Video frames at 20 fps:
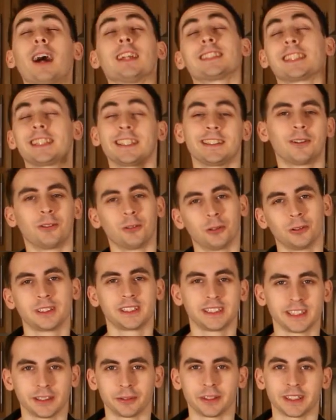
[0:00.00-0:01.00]
But in all
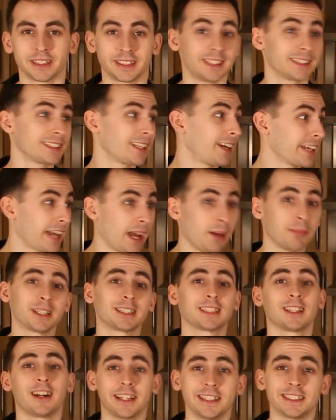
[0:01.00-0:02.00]
seriousness, I am
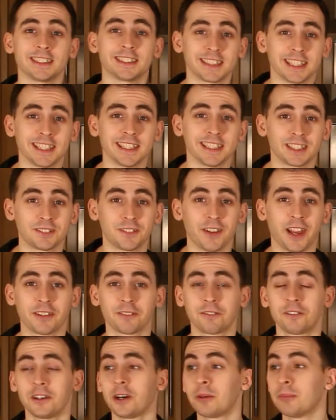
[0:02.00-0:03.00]
excited to see this
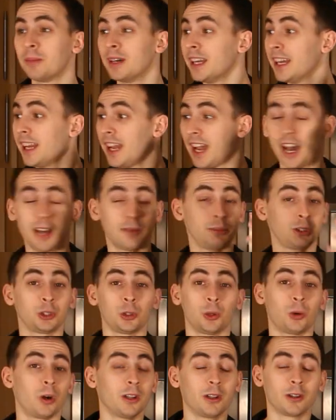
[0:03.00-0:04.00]
fan film. I'm
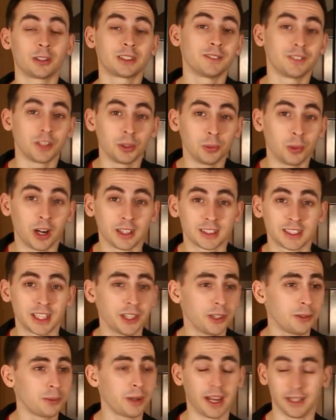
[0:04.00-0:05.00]
sure a lot of you are
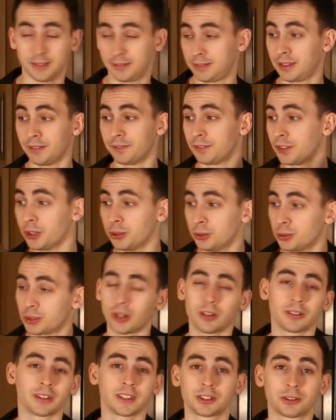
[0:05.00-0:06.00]
too, and the views
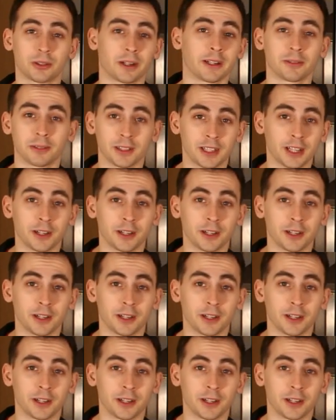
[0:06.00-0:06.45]
on this trailer